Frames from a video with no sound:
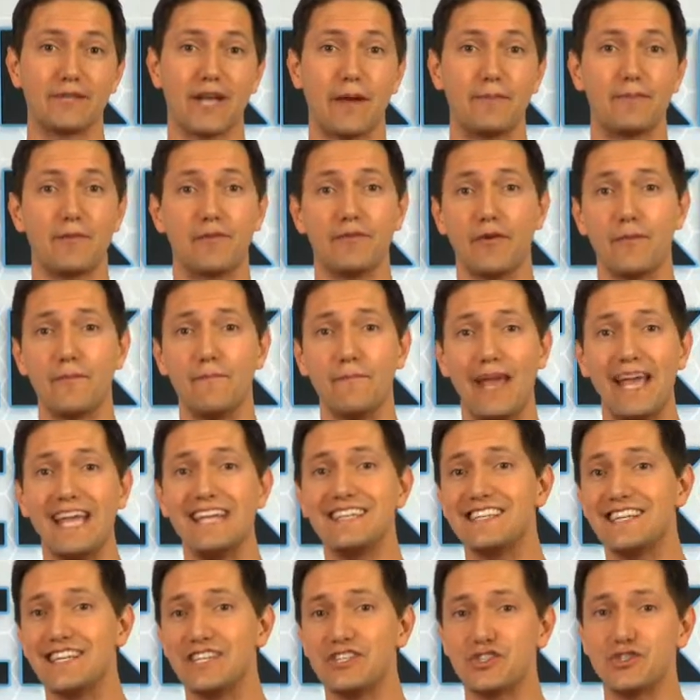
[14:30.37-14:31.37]
shop of
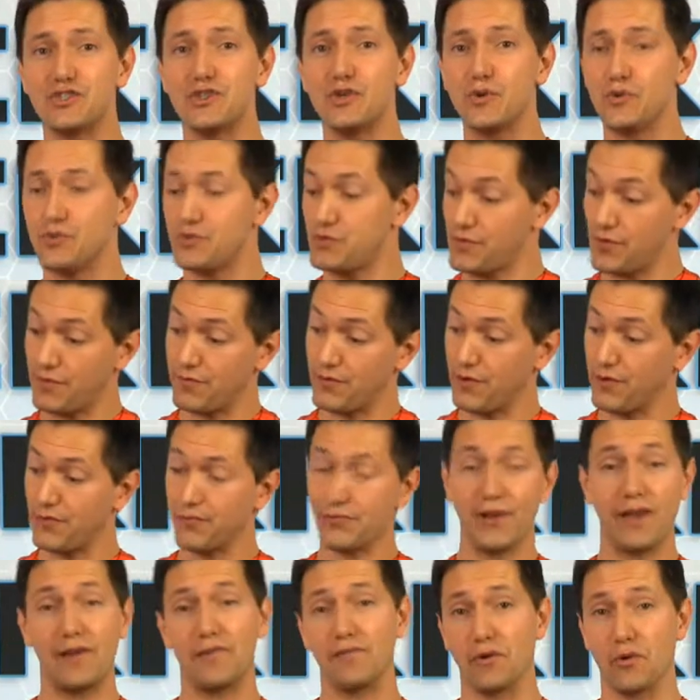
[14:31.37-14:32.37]
amazing suits of your
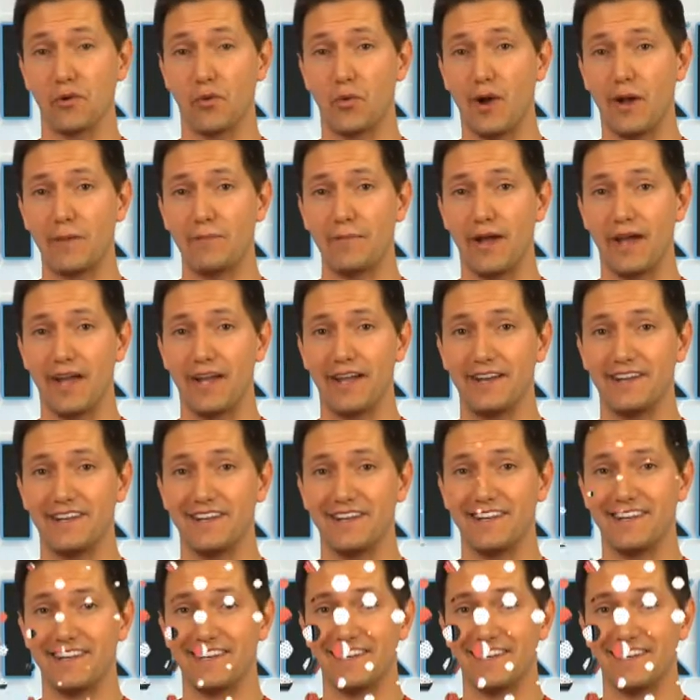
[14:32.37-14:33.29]
favorite webhead.